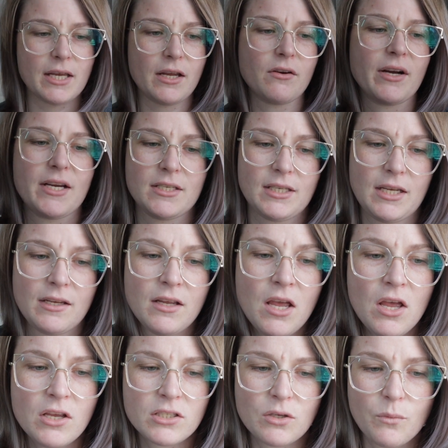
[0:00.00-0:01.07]
like crazy.
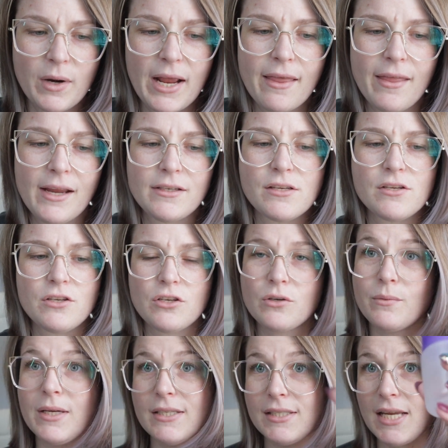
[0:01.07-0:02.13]
So what I like to
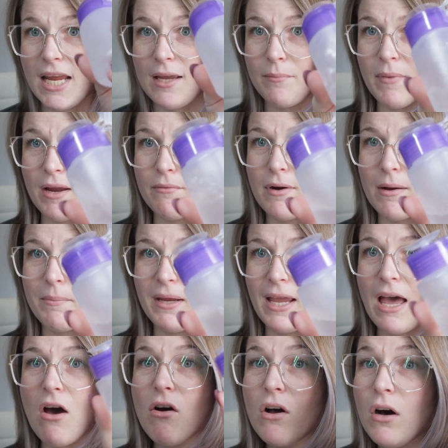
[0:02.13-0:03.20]
do is take my rubbing
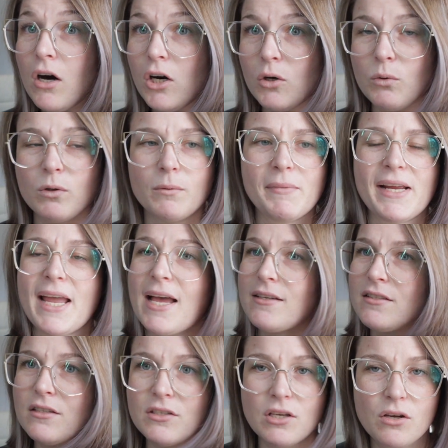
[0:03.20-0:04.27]
alcohol or my
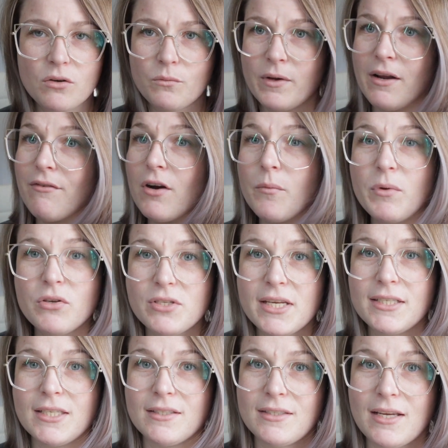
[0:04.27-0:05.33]
acetone, whatever I'm using
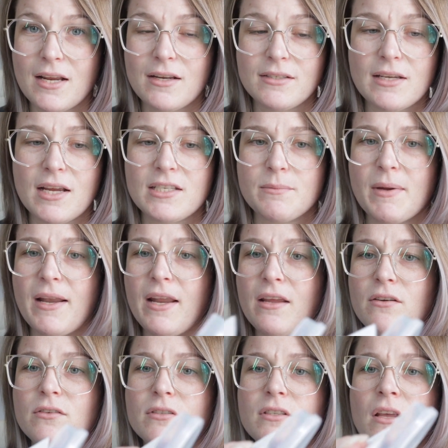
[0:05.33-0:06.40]
to sanitize my
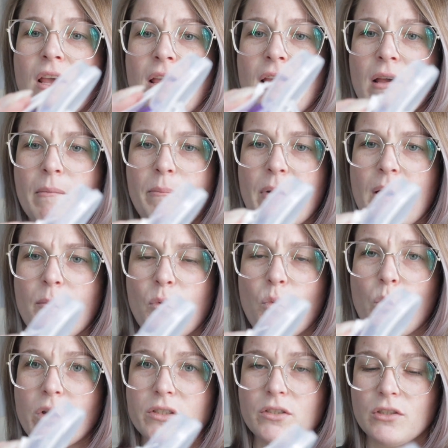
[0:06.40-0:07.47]
nails, pump
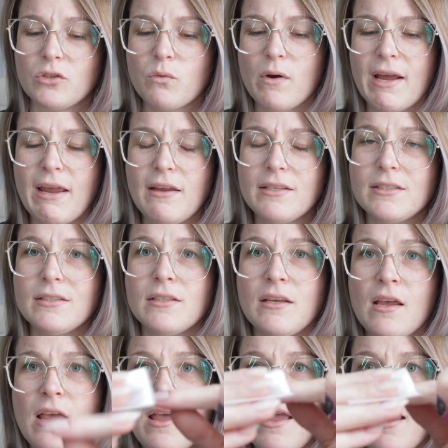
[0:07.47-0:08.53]
once or twice,
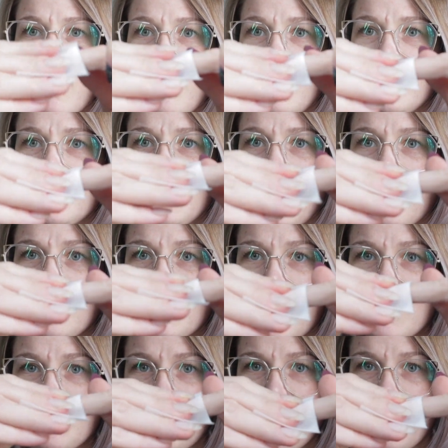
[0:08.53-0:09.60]
and then
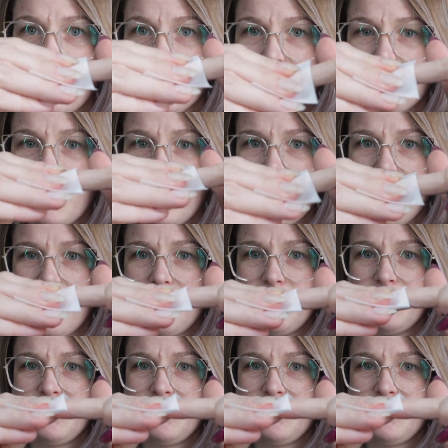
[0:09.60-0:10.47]
sanitize my nails with it.